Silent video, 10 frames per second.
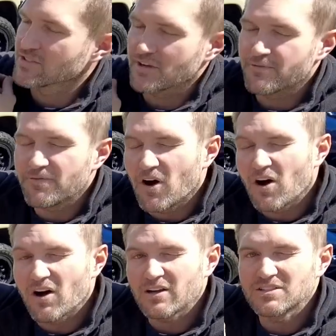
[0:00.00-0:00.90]
like
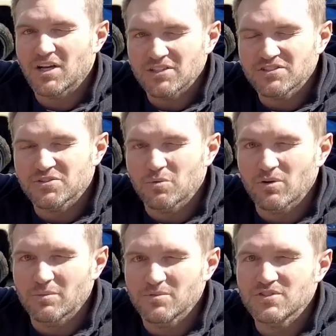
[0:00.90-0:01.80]
fog, dust
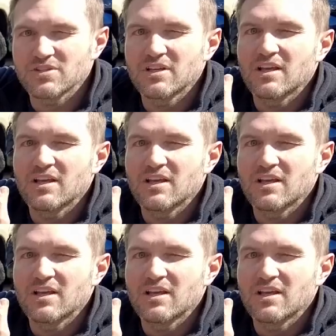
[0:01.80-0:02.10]
storms.